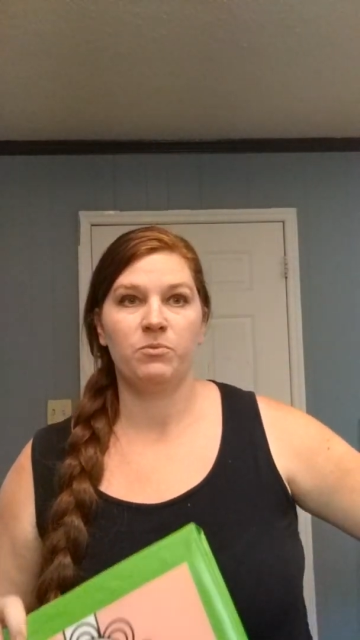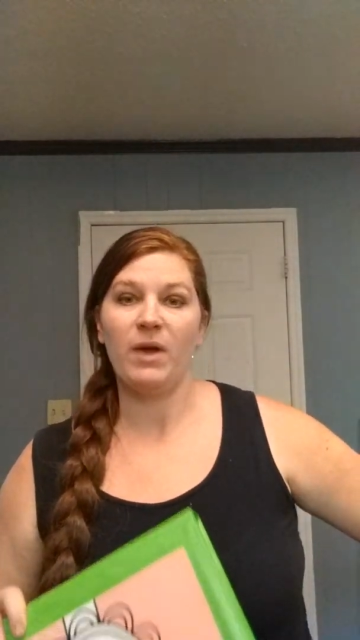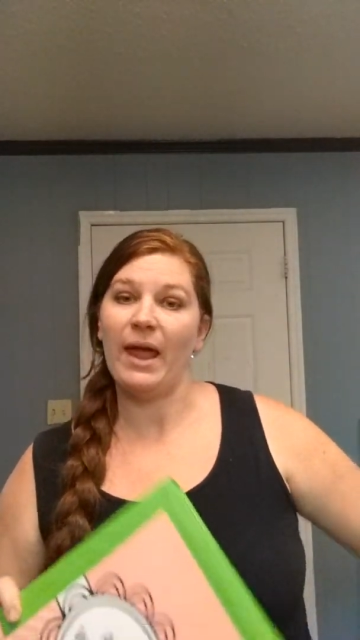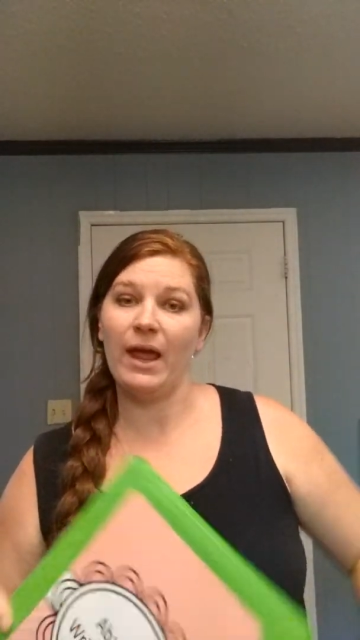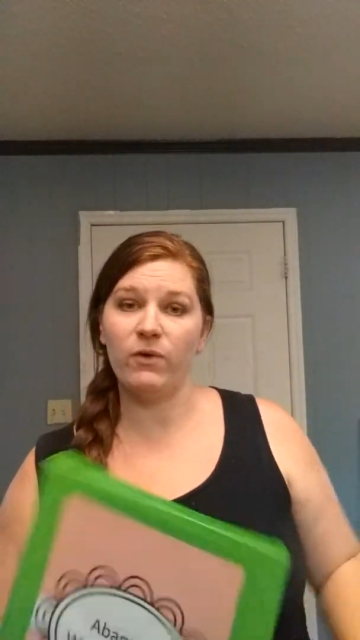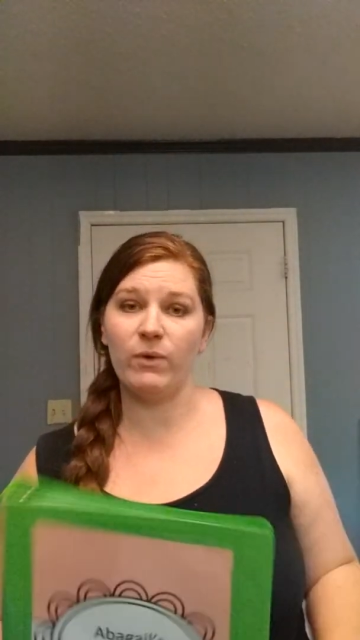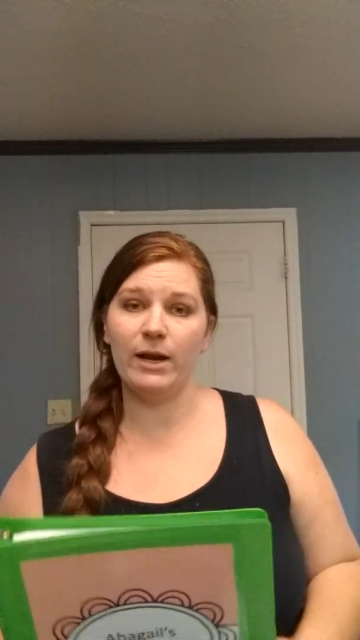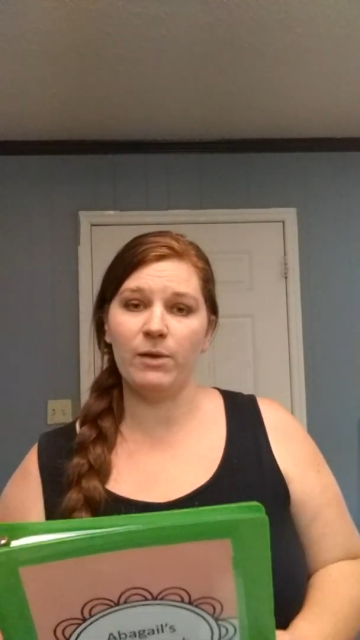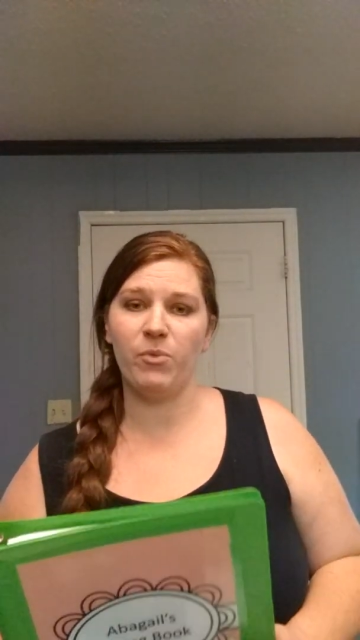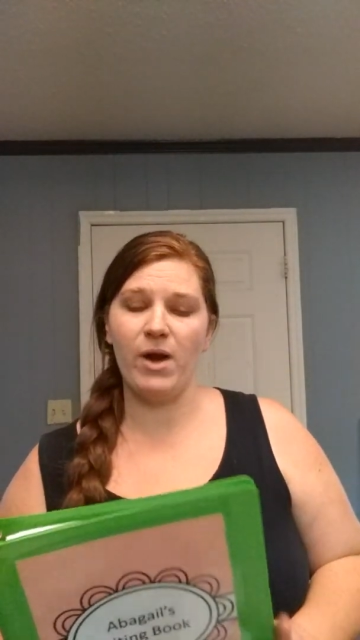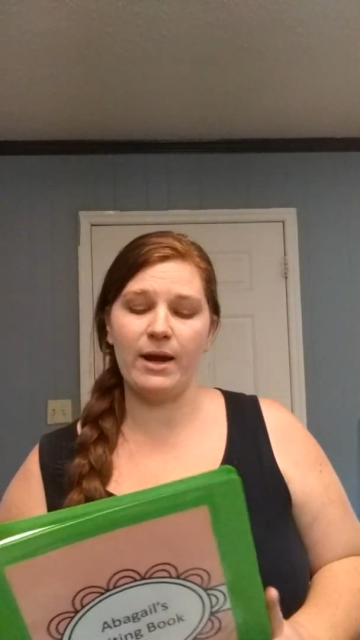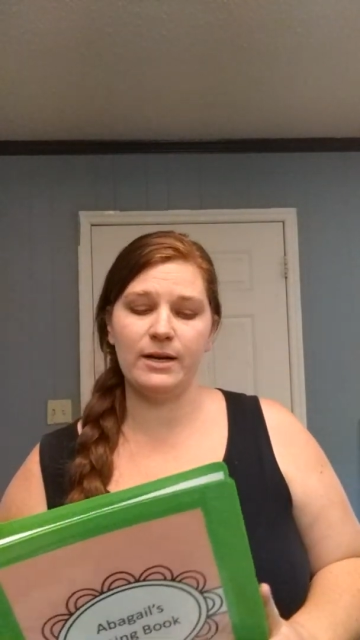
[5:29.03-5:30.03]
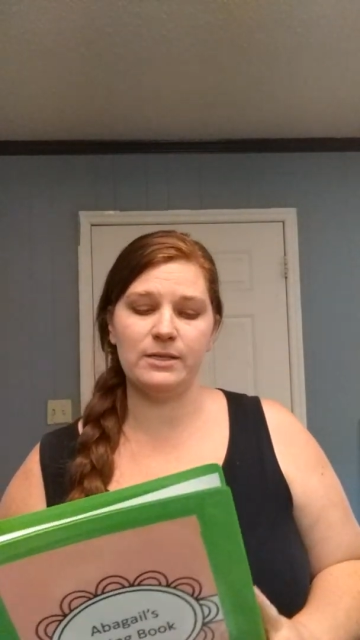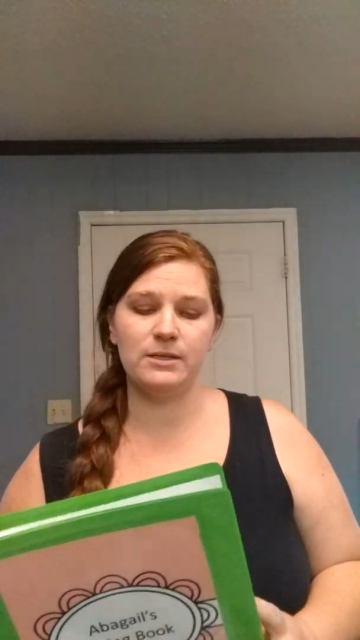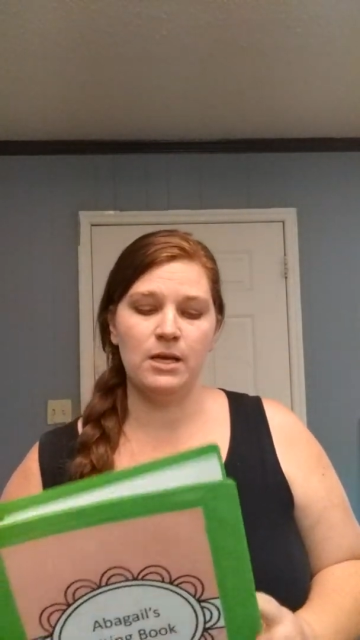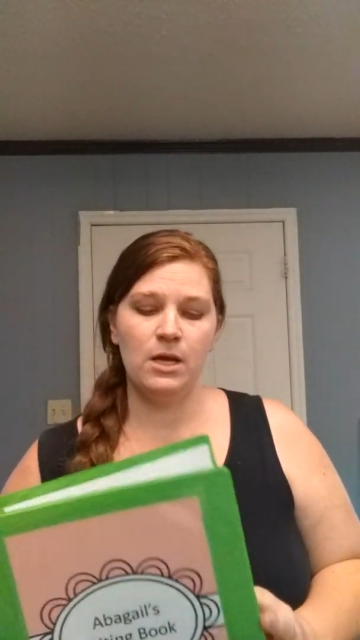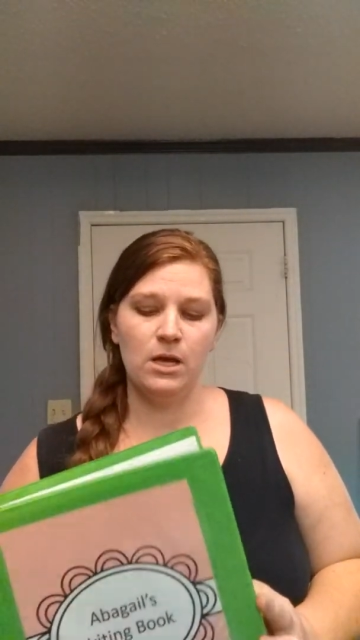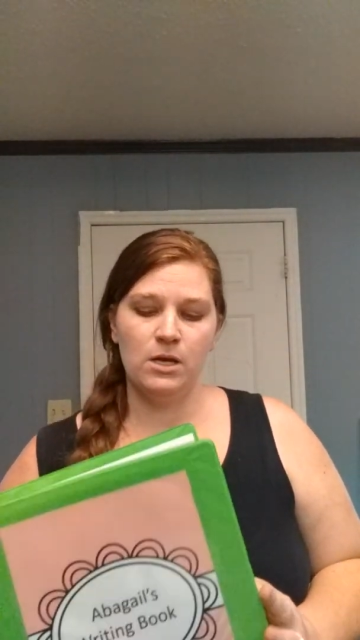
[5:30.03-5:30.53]
handwriting practice,
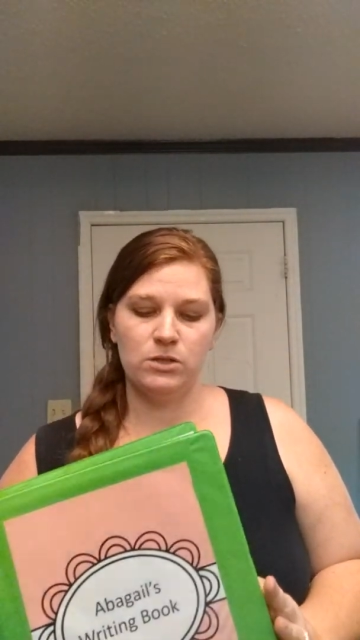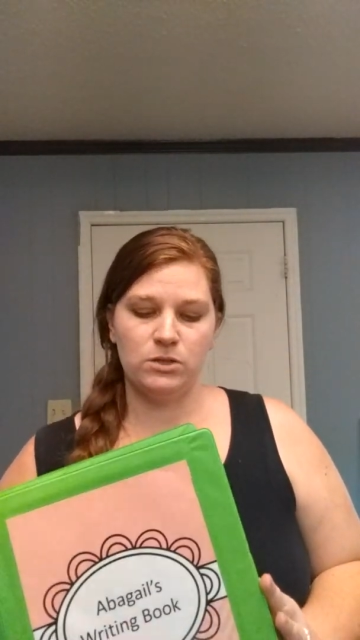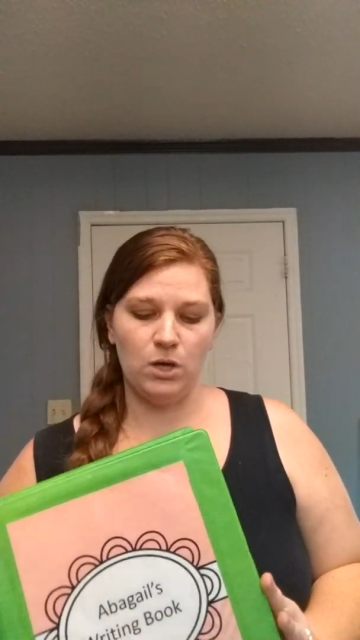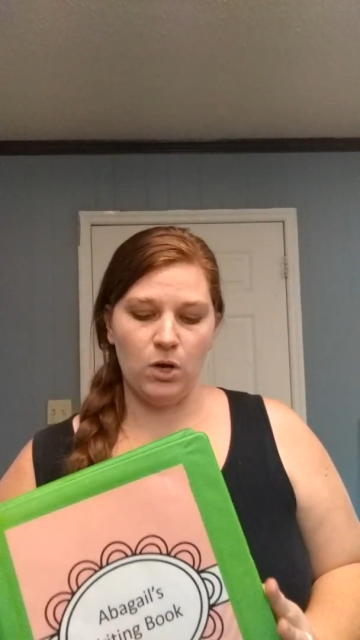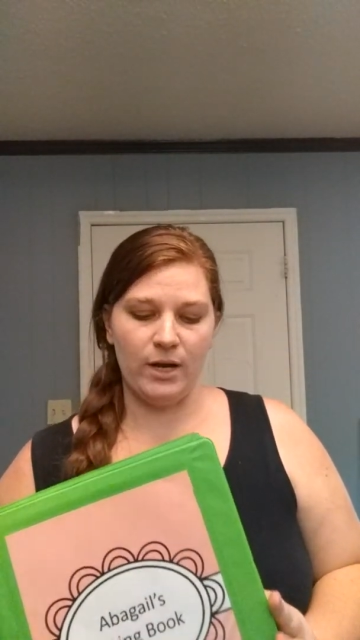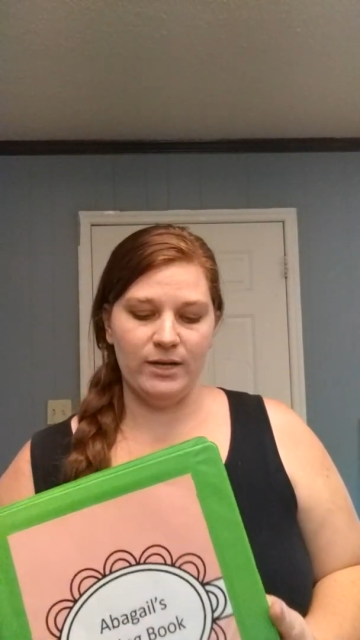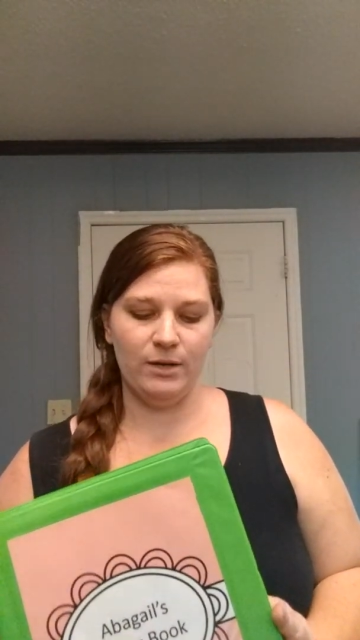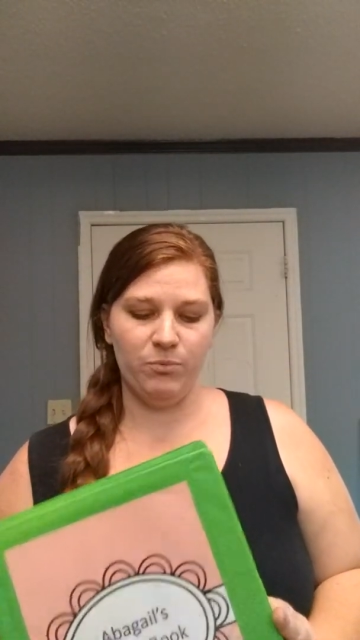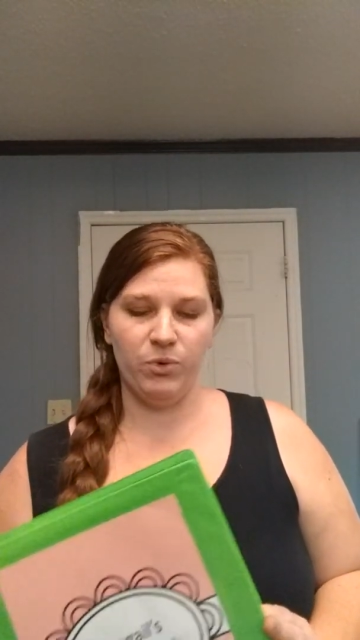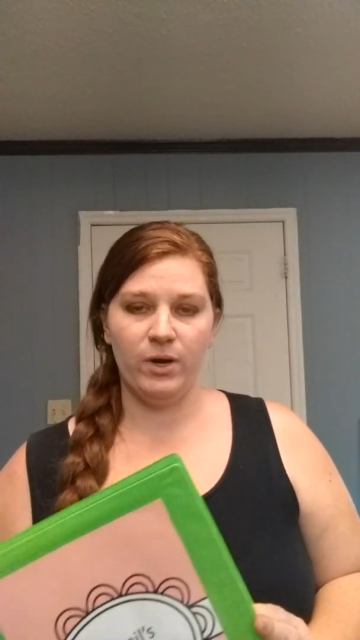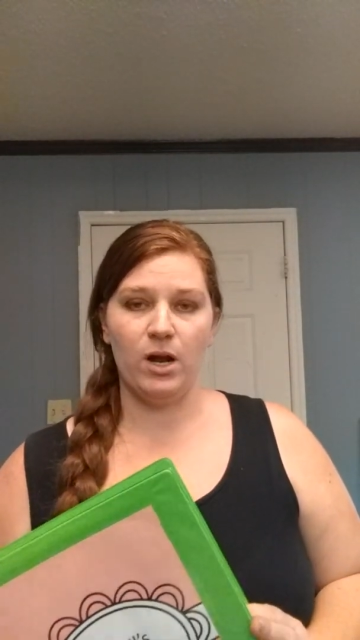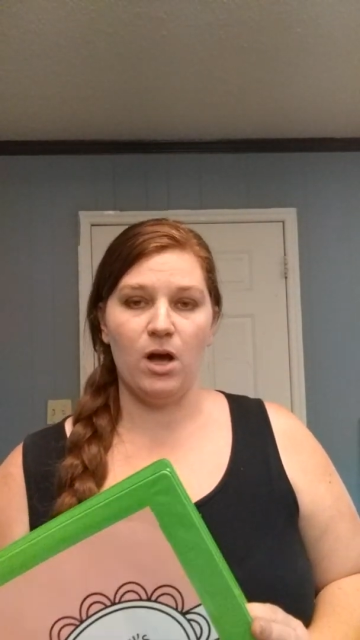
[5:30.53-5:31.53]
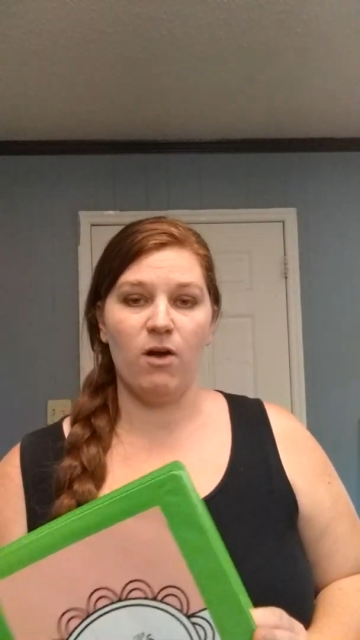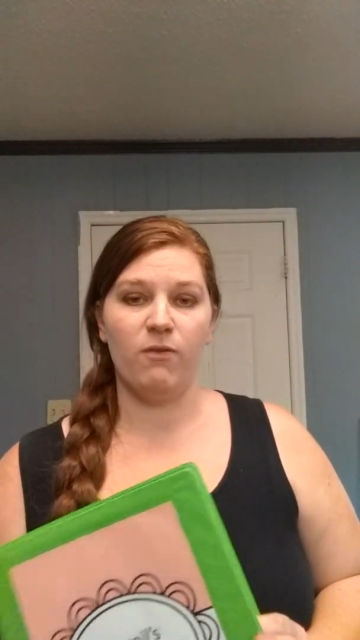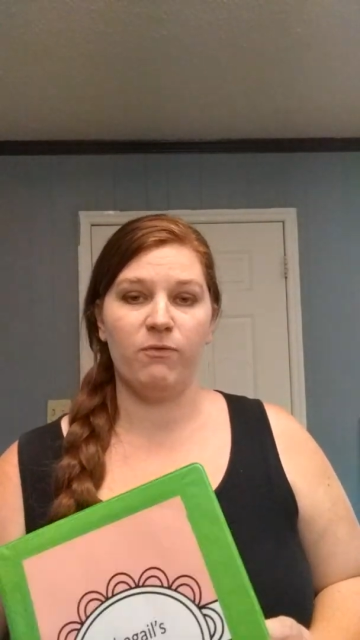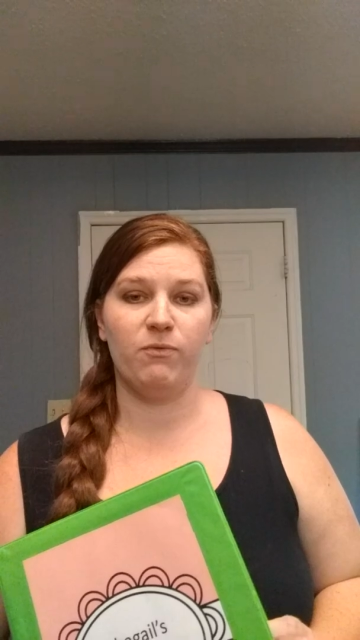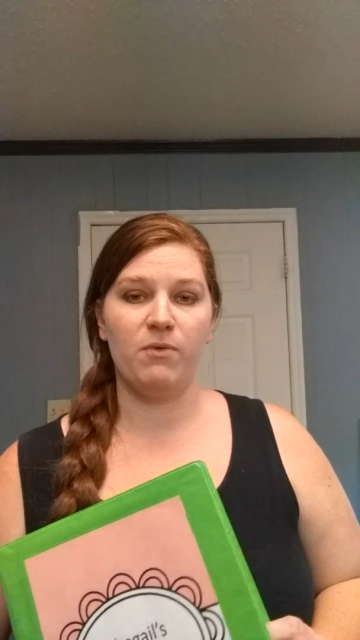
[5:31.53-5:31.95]
so I did print off